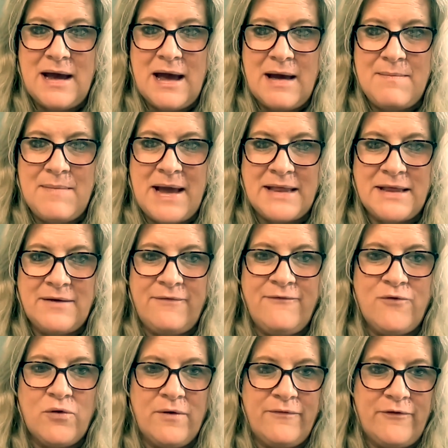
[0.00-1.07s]
at the
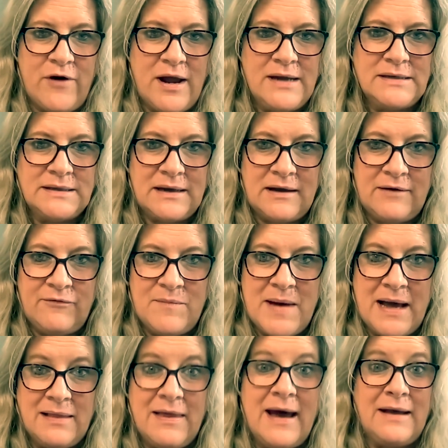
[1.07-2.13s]
forefront of
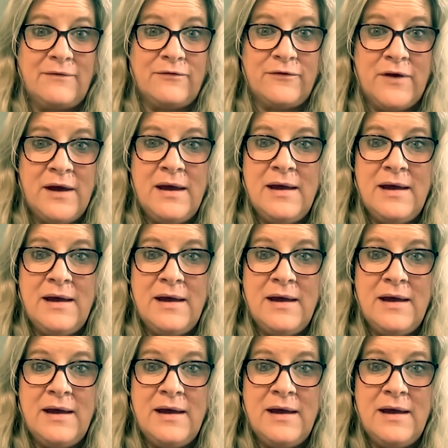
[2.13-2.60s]
my life